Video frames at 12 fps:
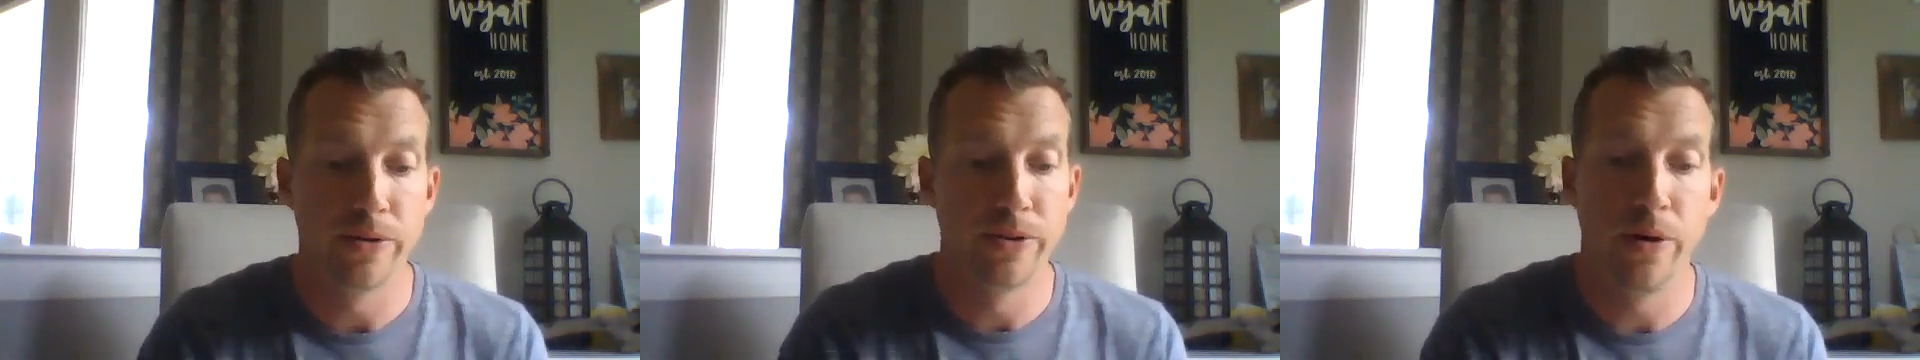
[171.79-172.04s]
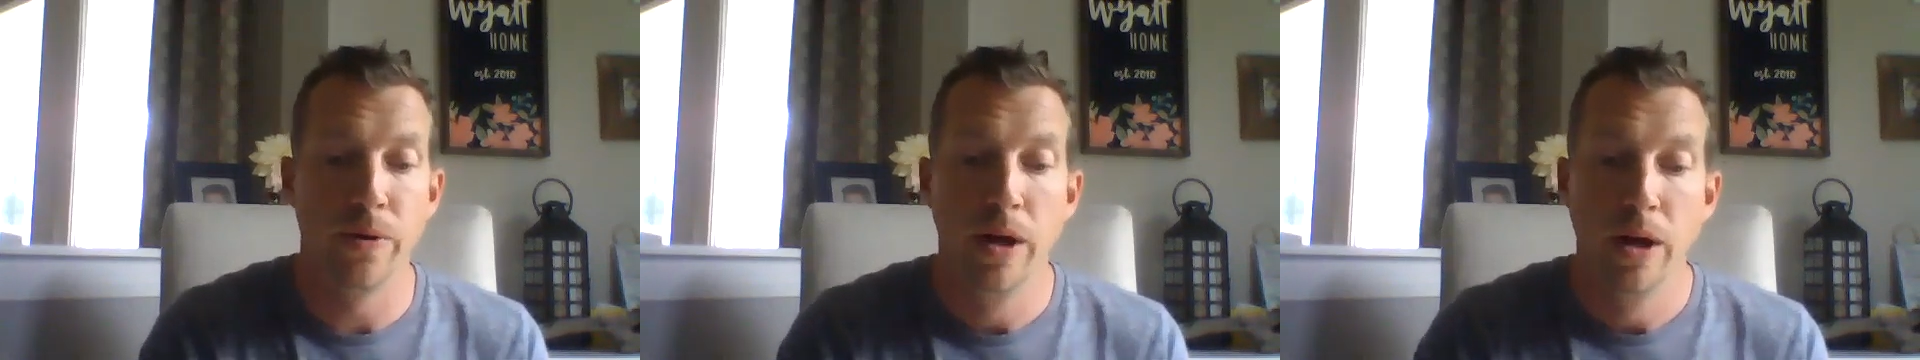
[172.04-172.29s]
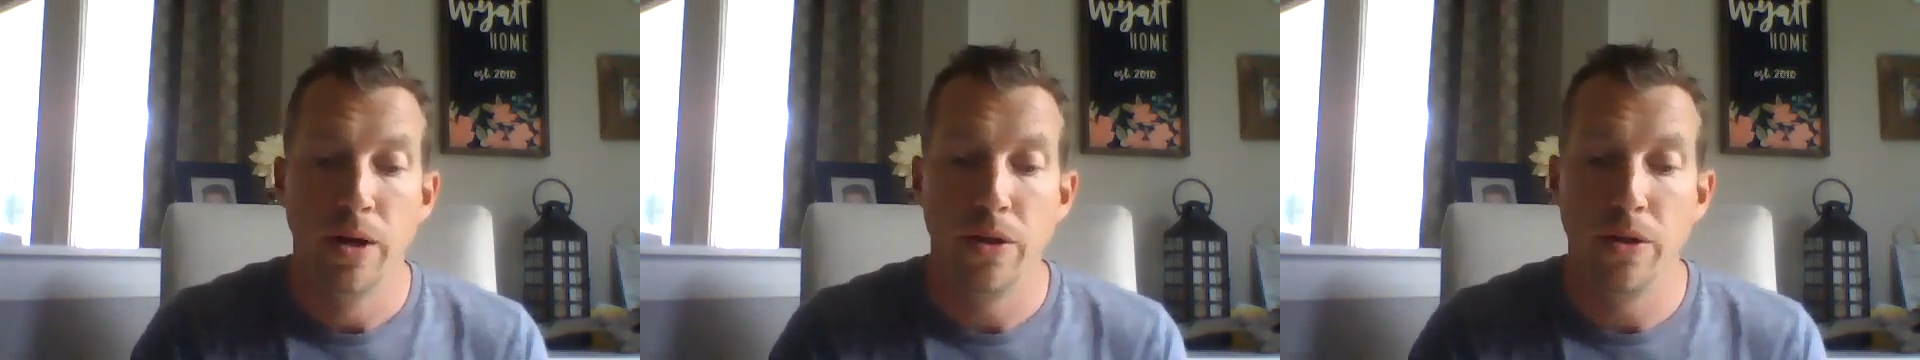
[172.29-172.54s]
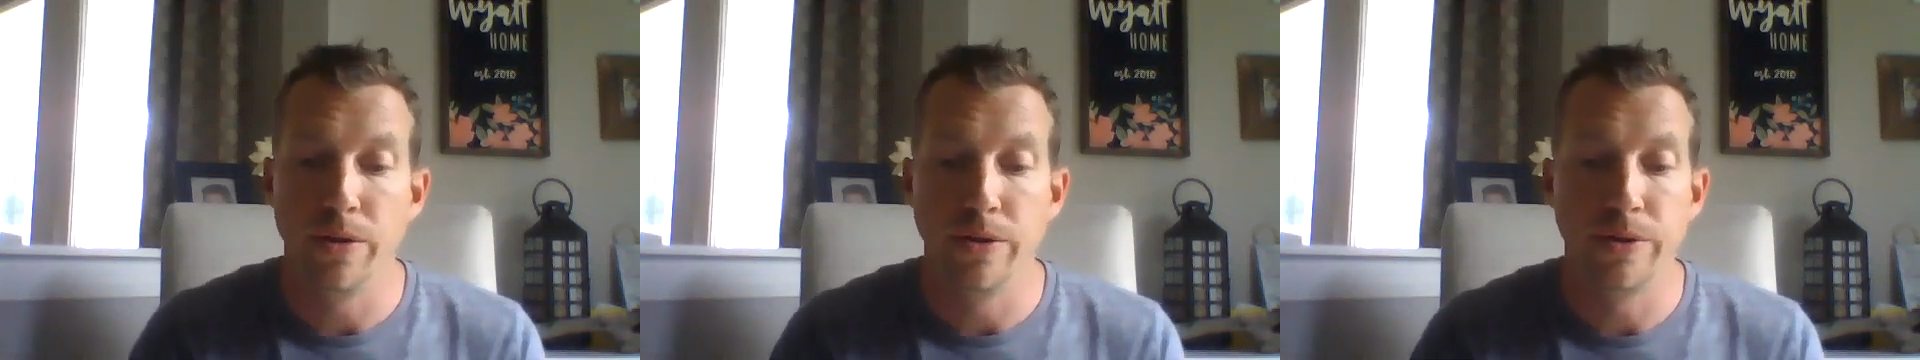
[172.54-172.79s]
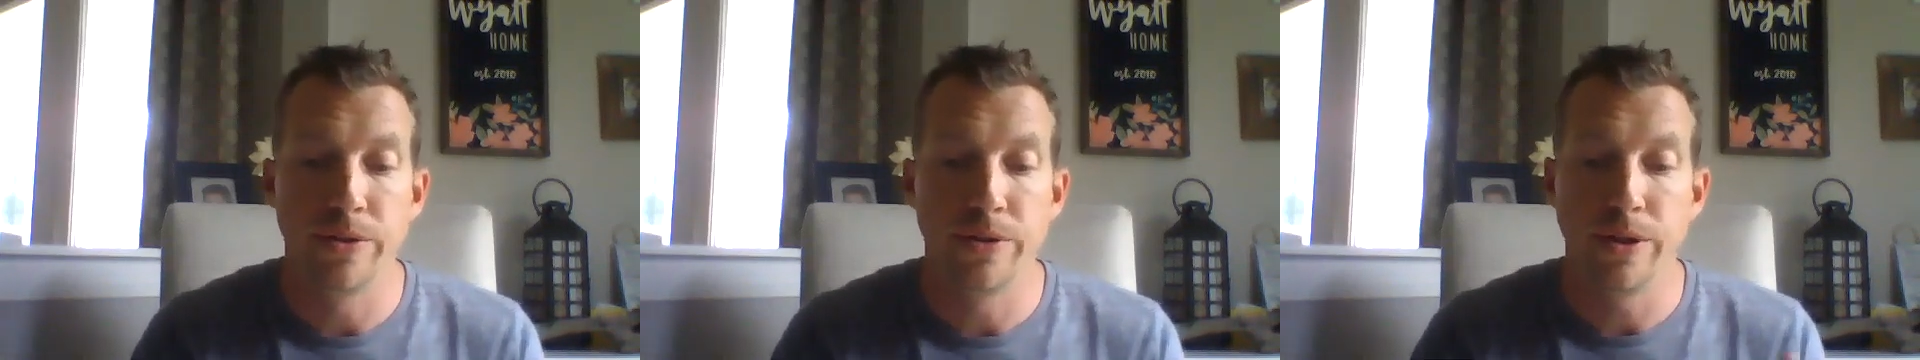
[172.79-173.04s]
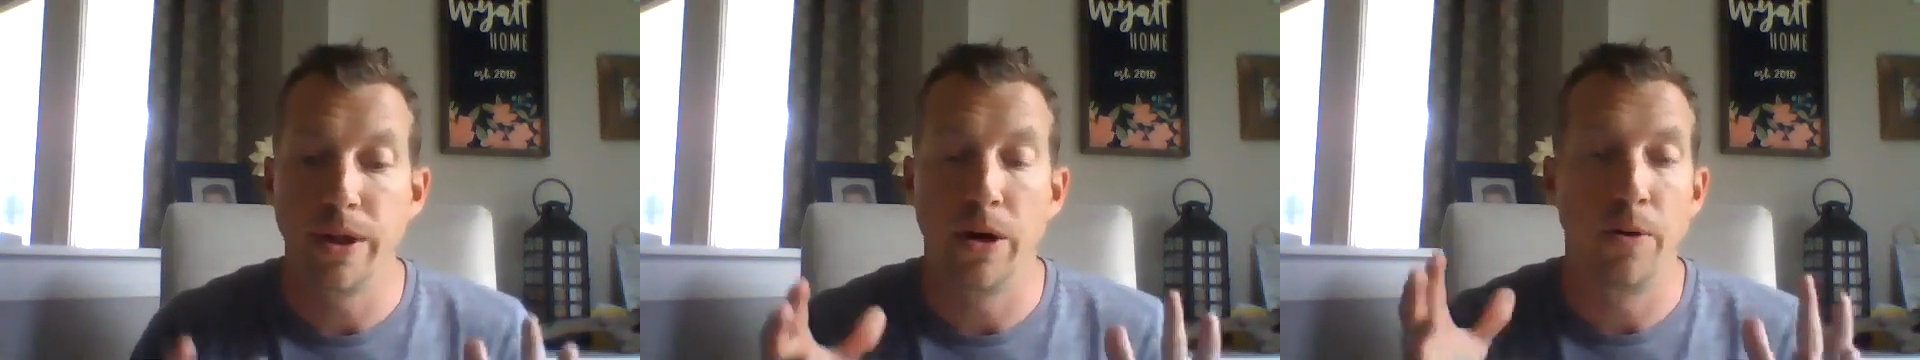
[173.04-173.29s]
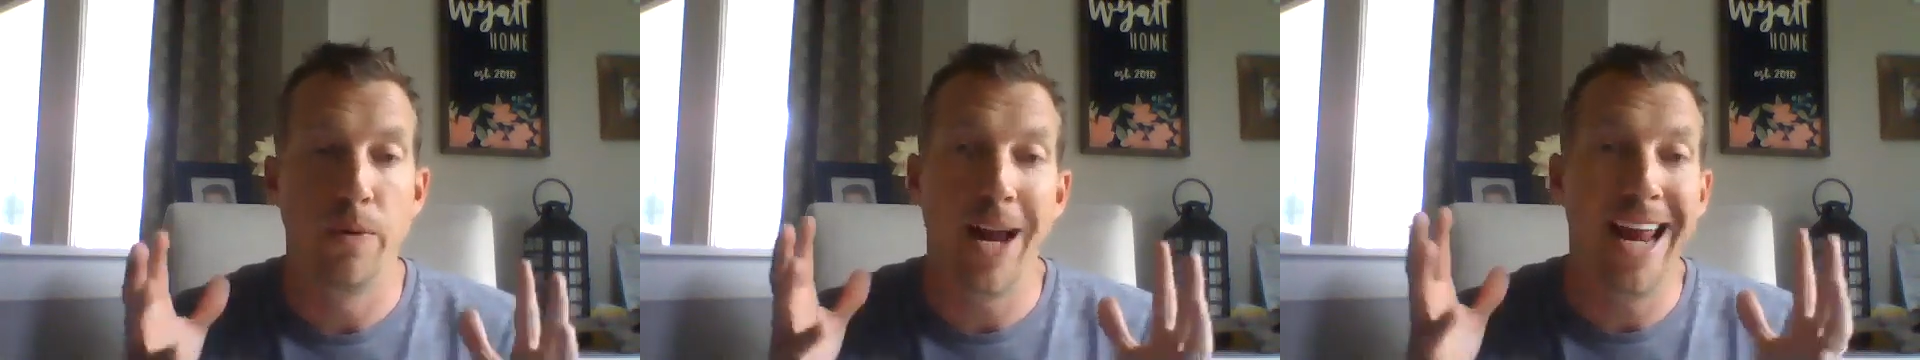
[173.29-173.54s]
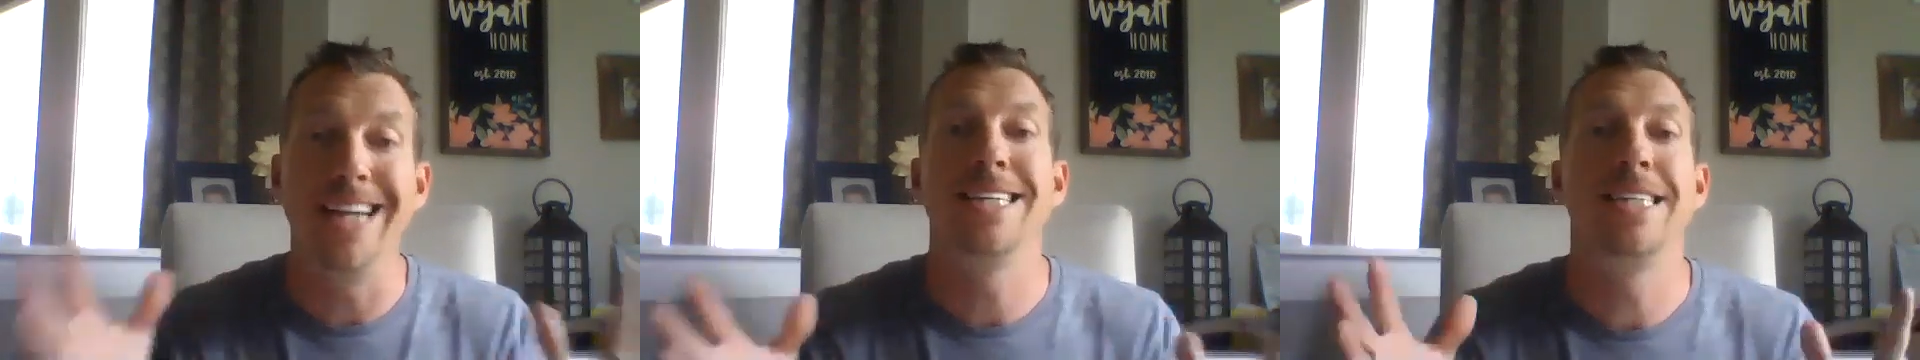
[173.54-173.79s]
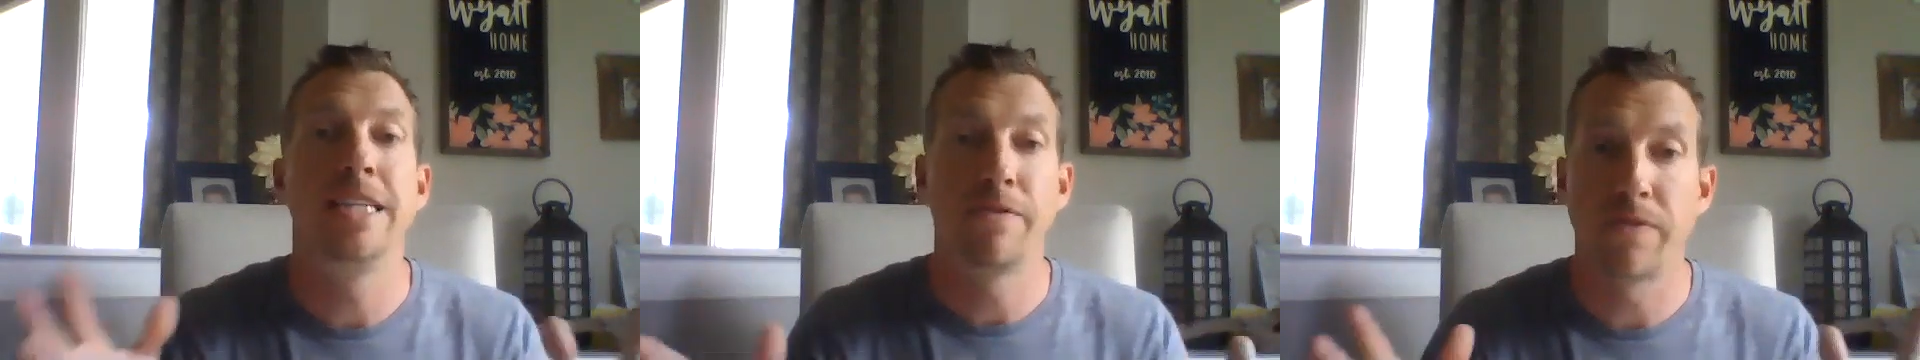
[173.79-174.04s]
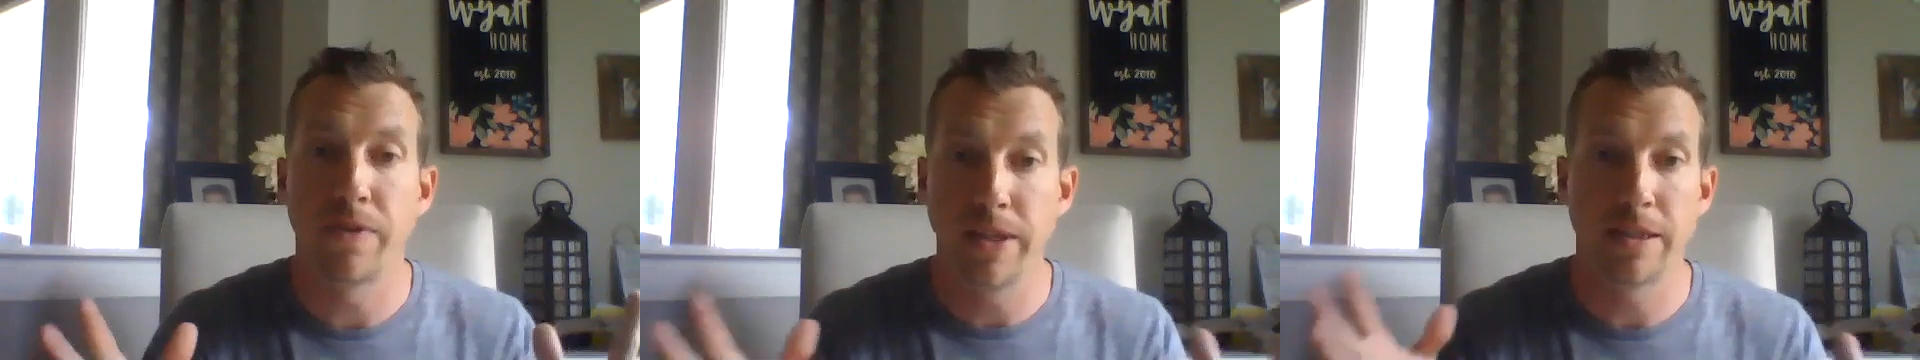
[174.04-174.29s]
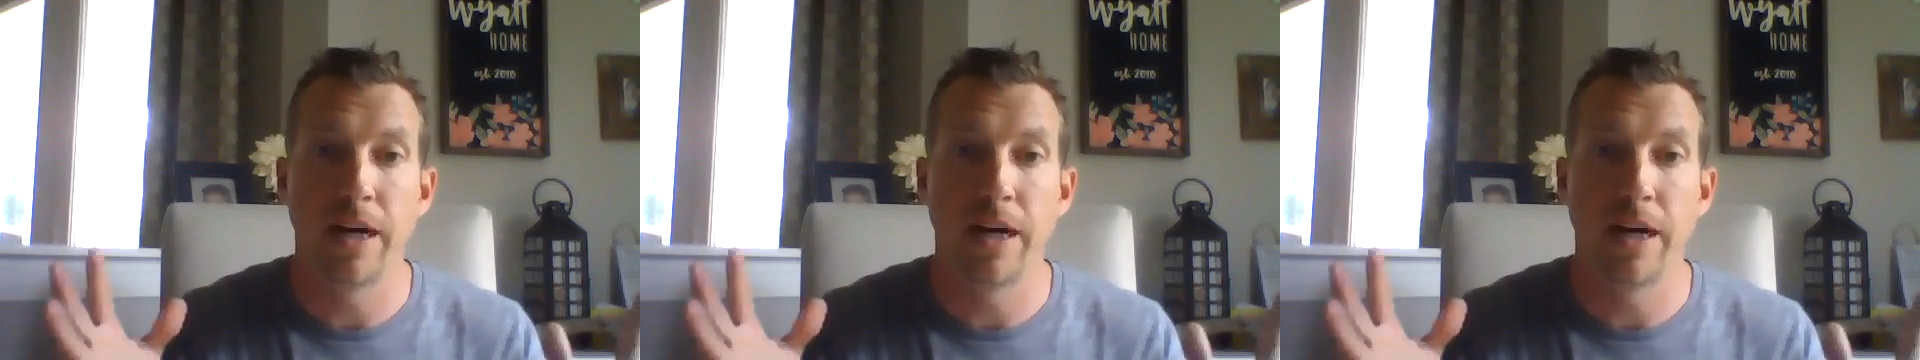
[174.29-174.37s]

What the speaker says: So there's 8 different